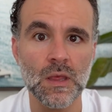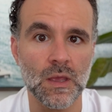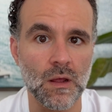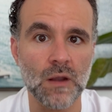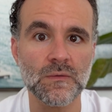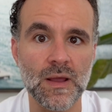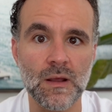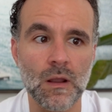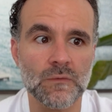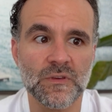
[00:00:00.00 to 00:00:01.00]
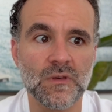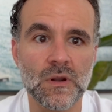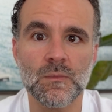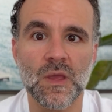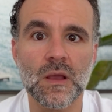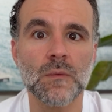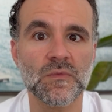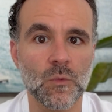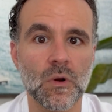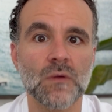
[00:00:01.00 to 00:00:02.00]
All of a sudden it
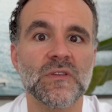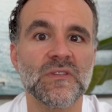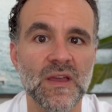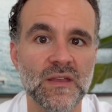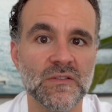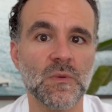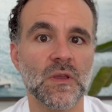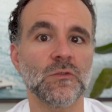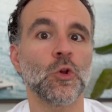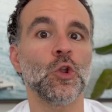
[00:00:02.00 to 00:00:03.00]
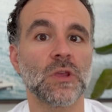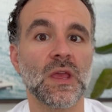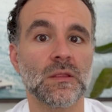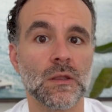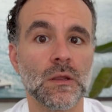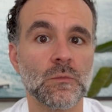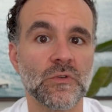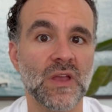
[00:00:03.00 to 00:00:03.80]
becomes more of a science because you're looking at the numbers.